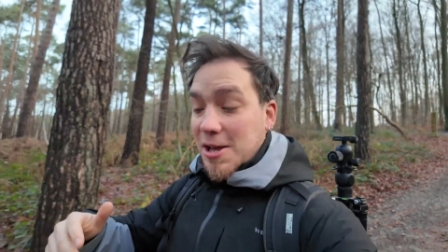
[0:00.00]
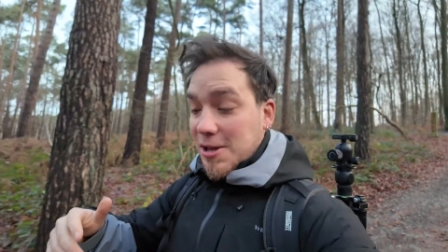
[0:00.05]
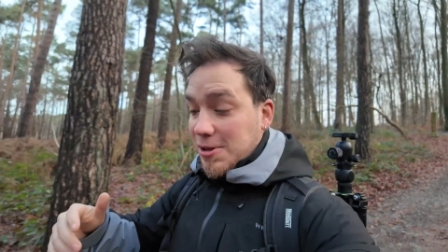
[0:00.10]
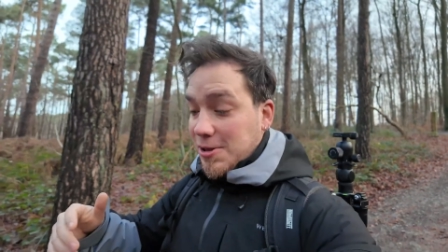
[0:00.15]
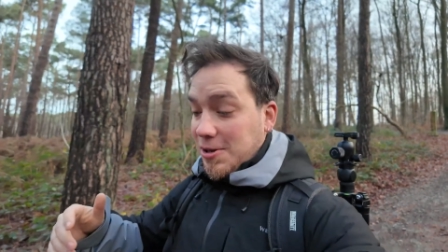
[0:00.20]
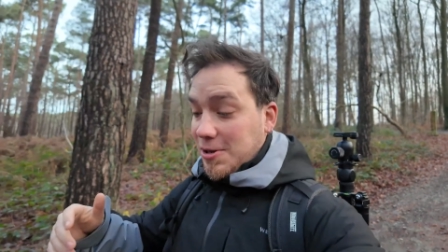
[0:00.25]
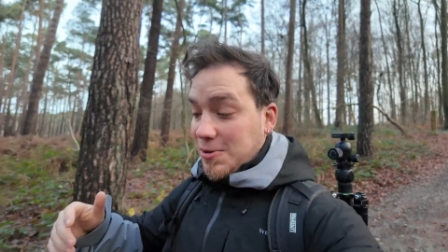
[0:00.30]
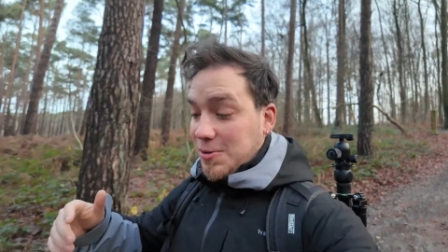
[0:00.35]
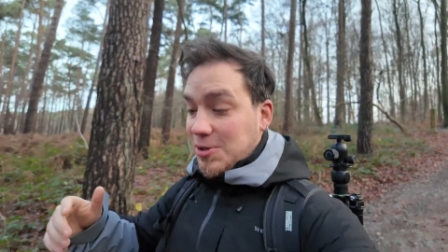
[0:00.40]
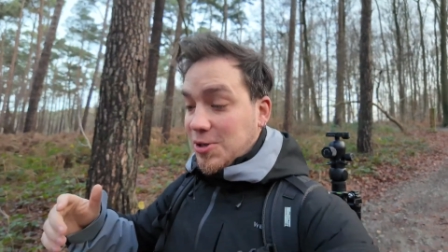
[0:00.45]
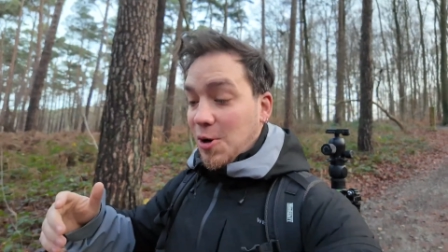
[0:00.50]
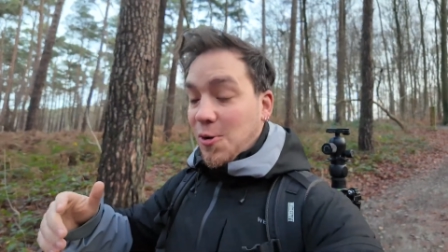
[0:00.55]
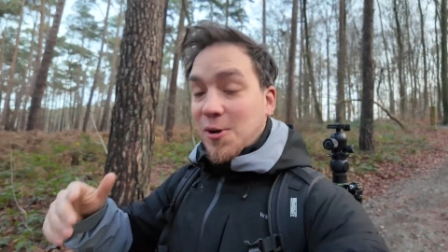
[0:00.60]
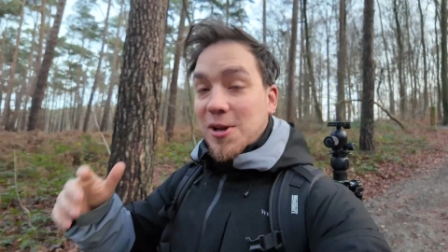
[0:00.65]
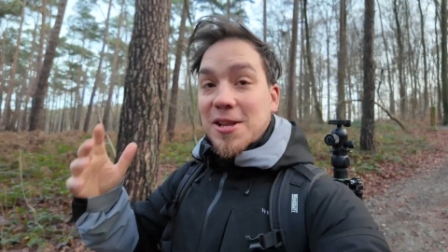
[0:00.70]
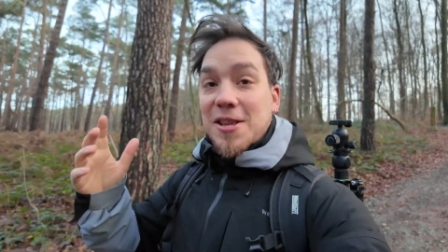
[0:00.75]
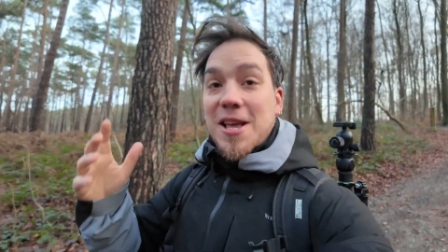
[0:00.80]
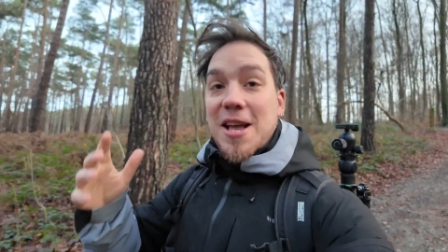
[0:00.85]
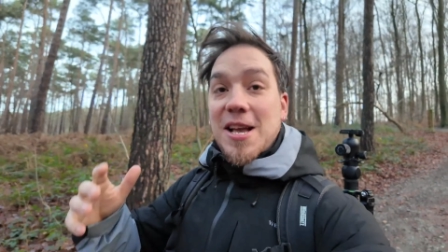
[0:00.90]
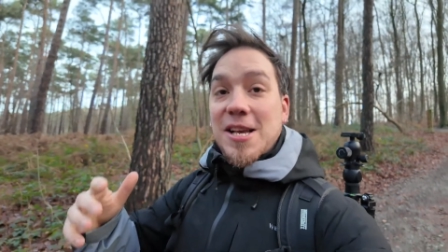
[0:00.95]
those
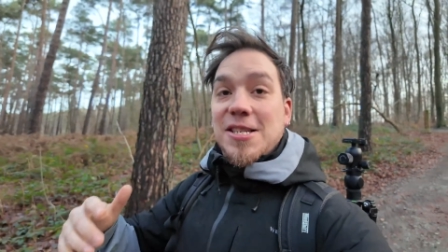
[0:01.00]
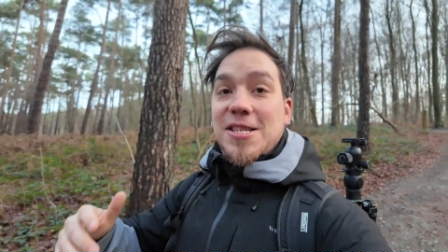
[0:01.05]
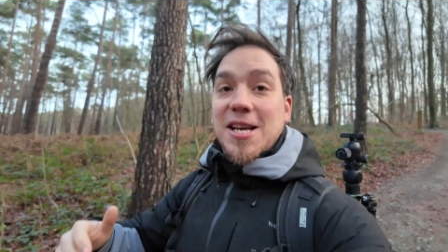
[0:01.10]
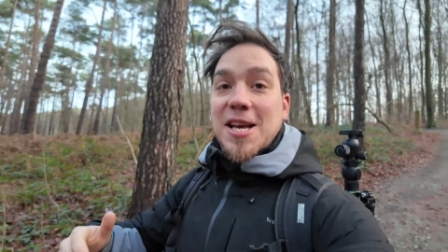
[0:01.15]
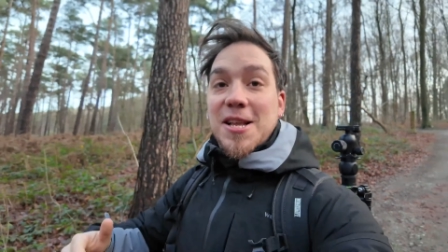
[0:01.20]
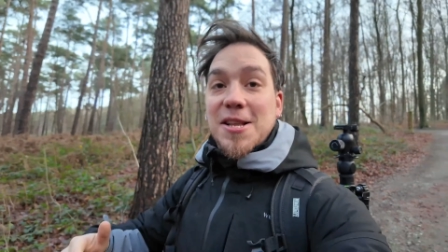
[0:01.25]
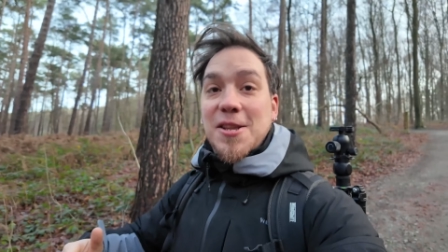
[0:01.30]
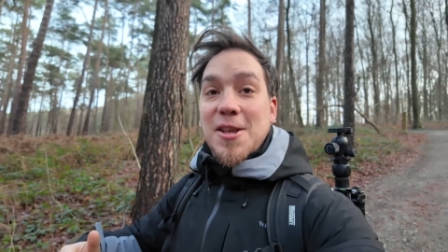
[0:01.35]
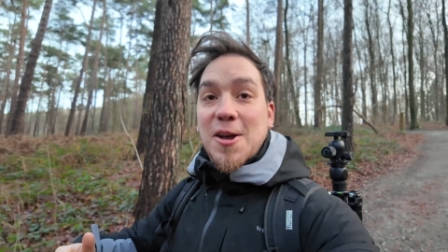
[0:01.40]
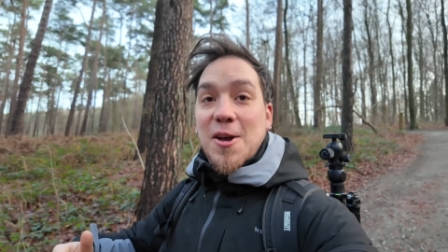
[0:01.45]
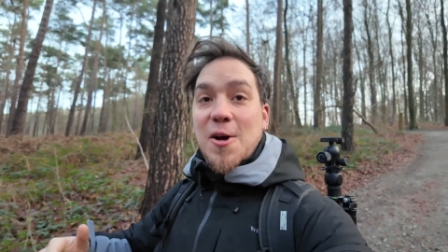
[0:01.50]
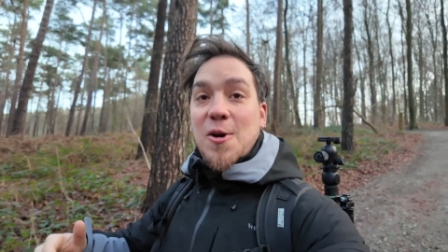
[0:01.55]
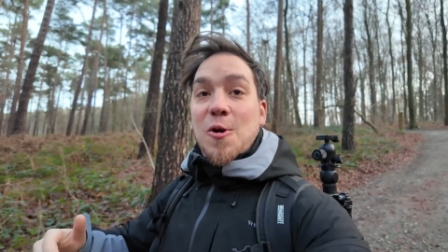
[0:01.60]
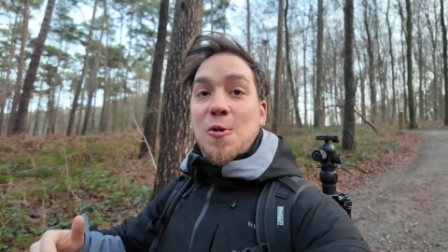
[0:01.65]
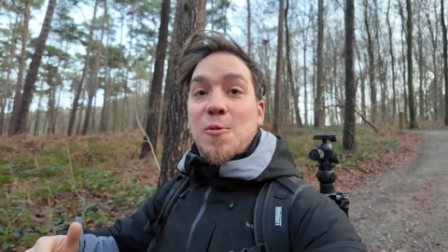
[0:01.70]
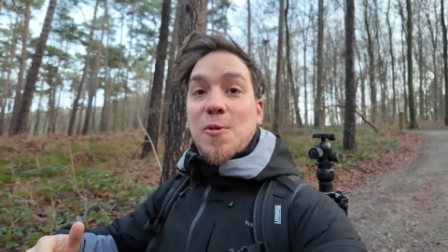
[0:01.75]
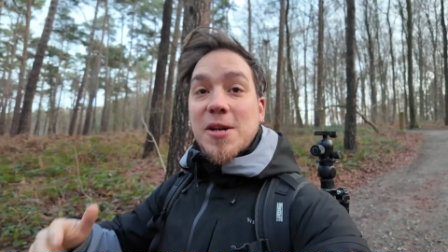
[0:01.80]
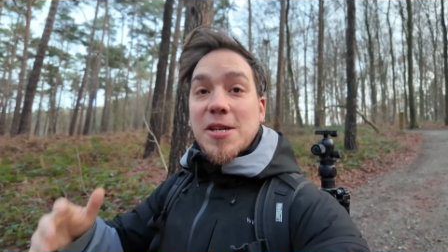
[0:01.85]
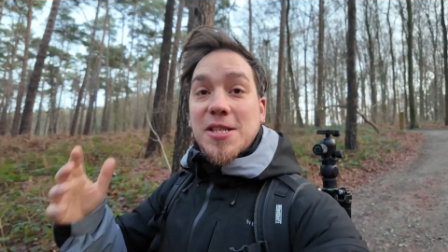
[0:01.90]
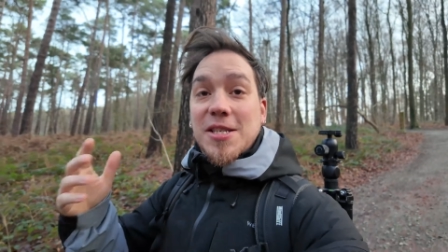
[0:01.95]
holidays and
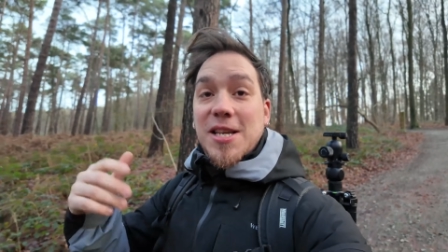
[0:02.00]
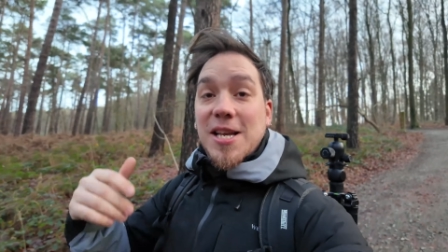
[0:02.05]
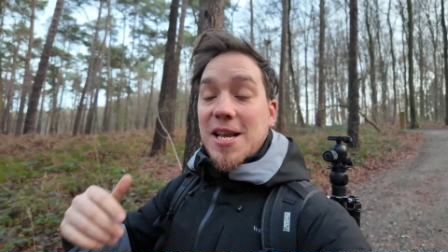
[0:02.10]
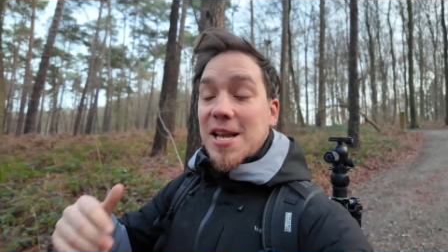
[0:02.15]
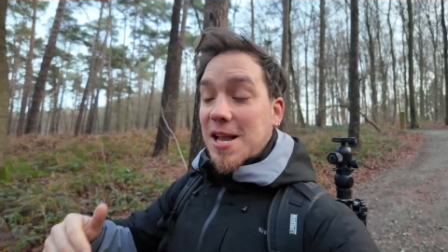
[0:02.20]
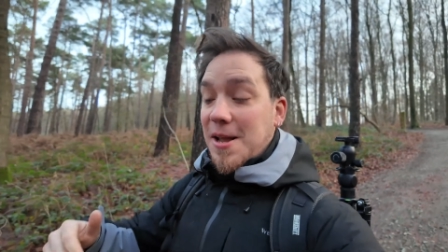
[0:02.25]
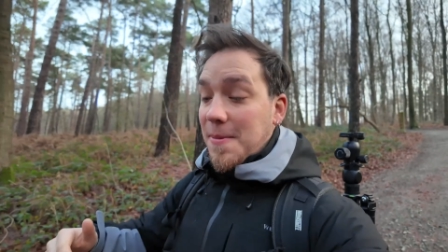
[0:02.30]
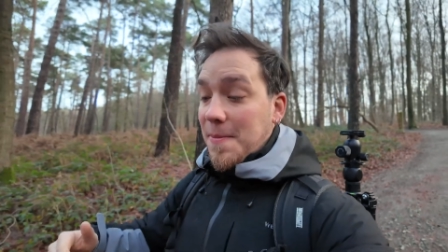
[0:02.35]
always staying